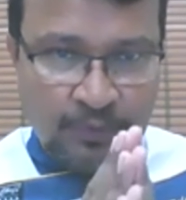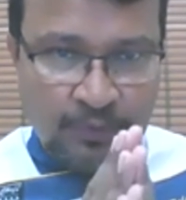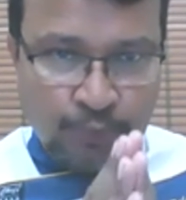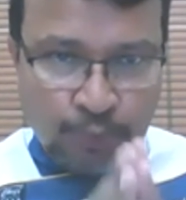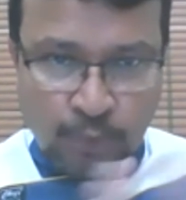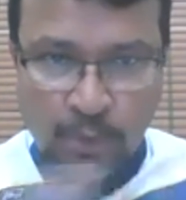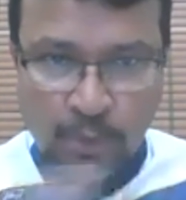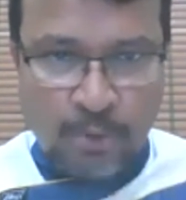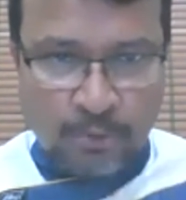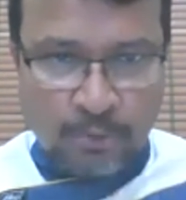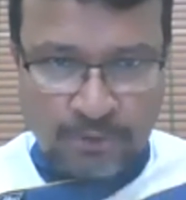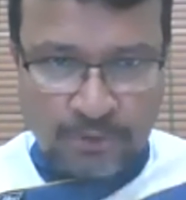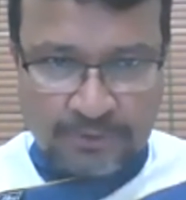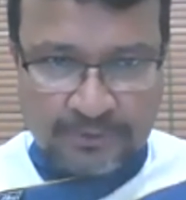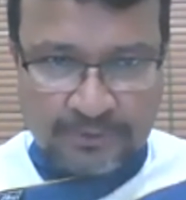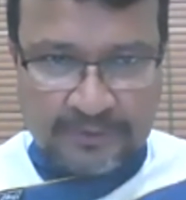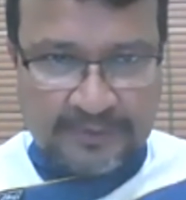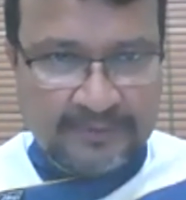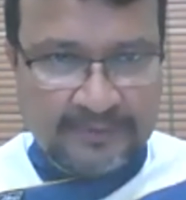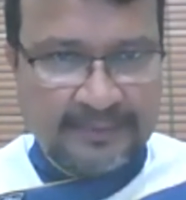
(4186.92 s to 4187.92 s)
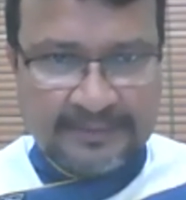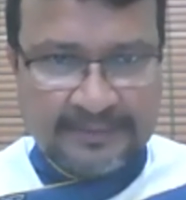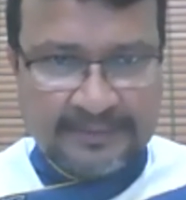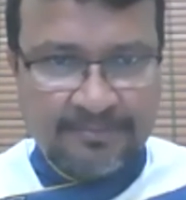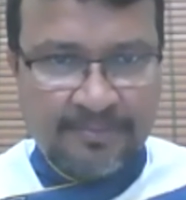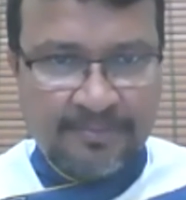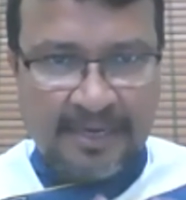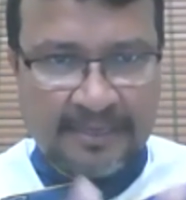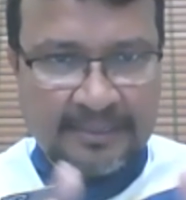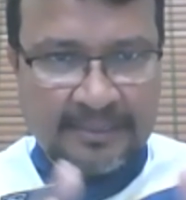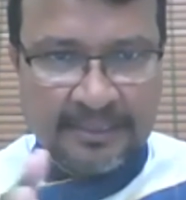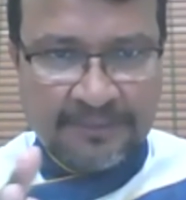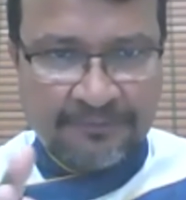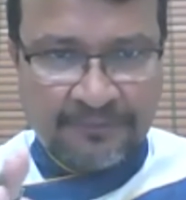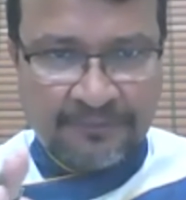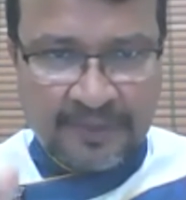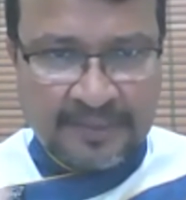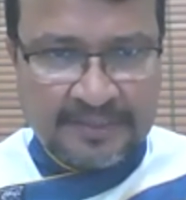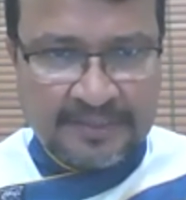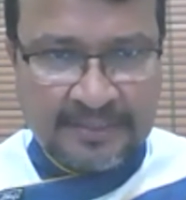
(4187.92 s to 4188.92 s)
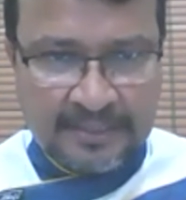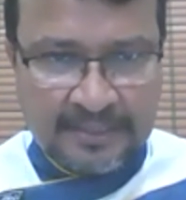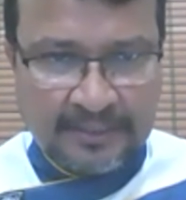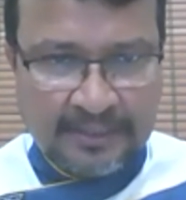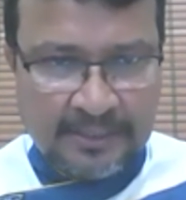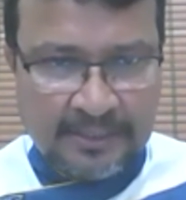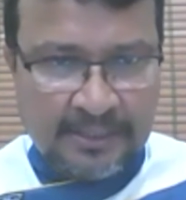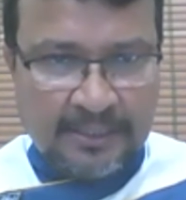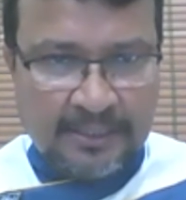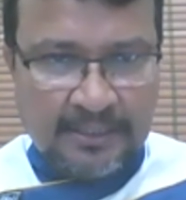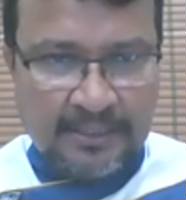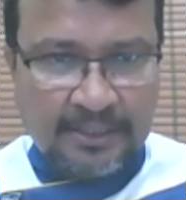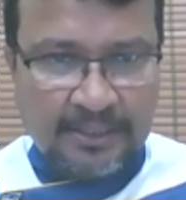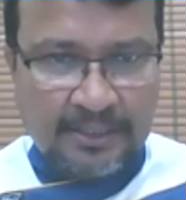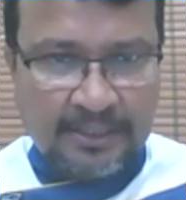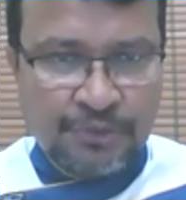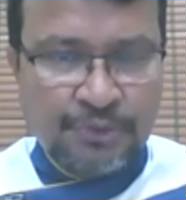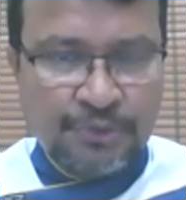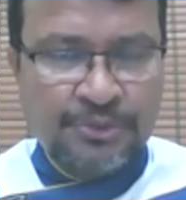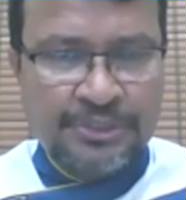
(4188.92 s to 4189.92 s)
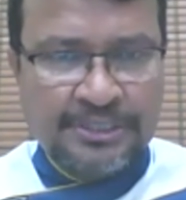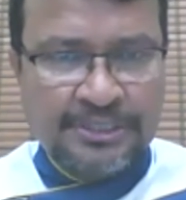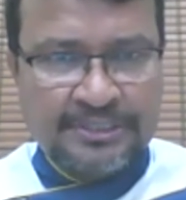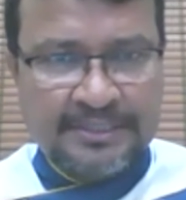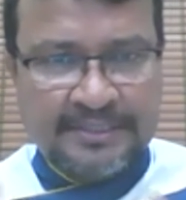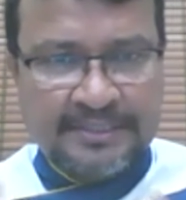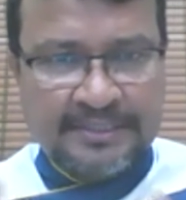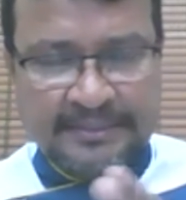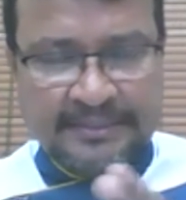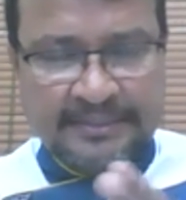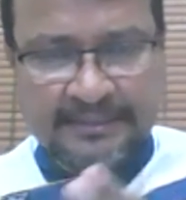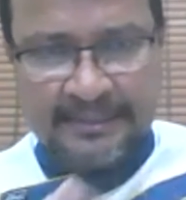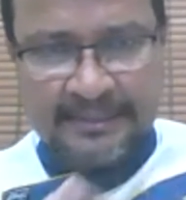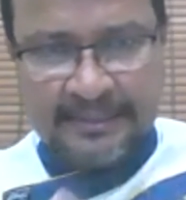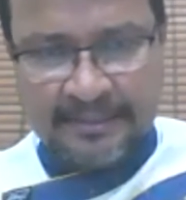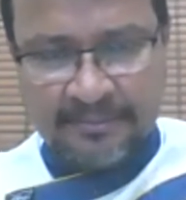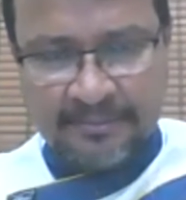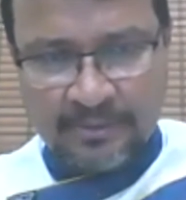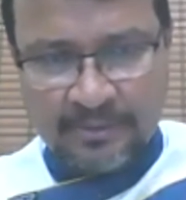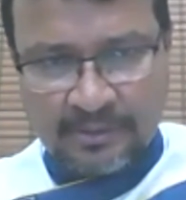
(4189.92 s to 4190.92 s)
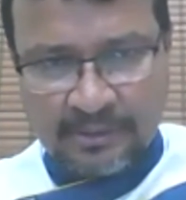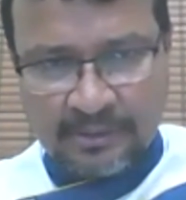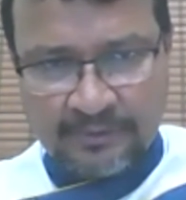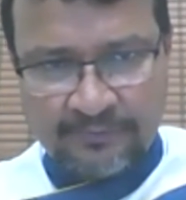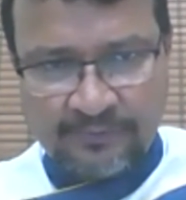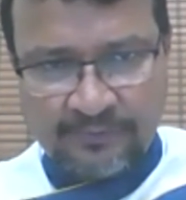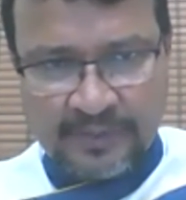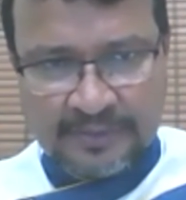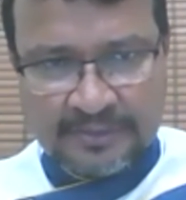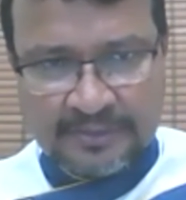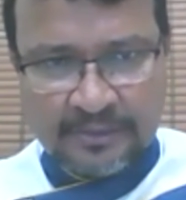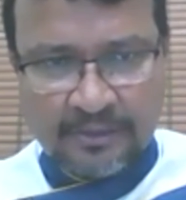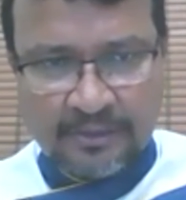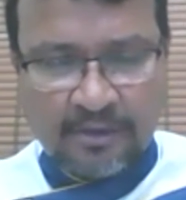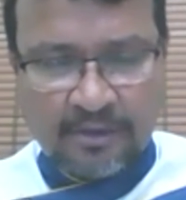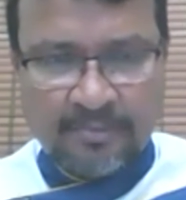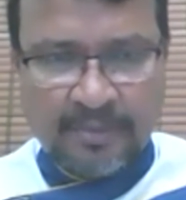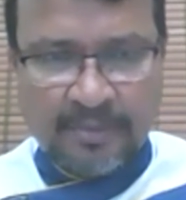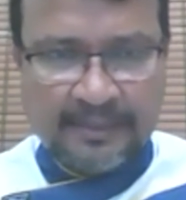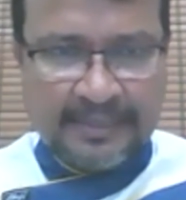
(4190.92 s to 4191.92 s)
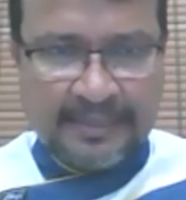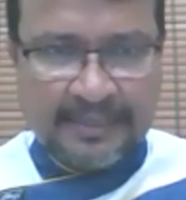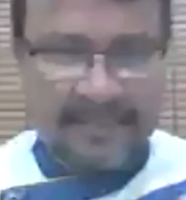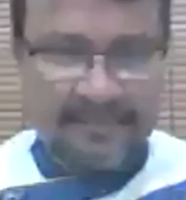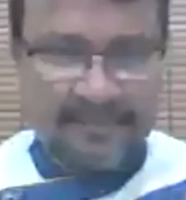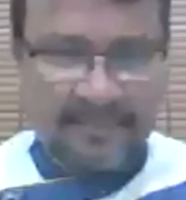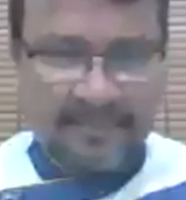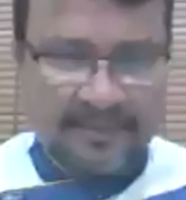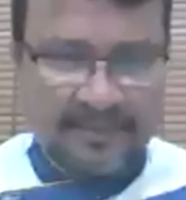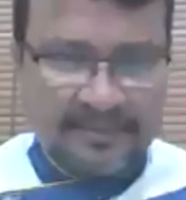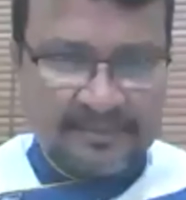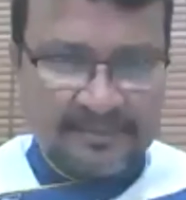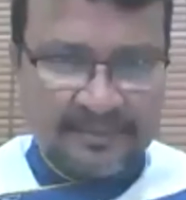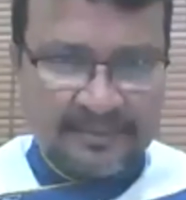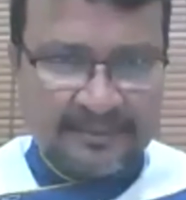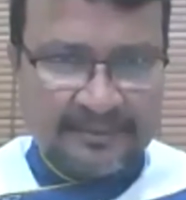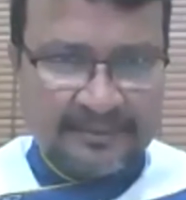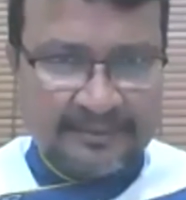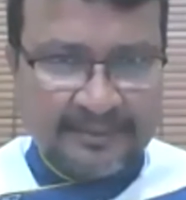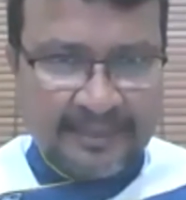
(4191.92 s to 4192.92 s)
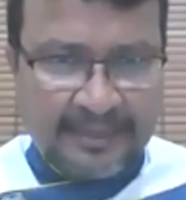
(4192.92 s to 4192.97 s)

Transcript: throughout. It doesn't matter if it is a, a, New Year season time or if it is a normal time and things like that.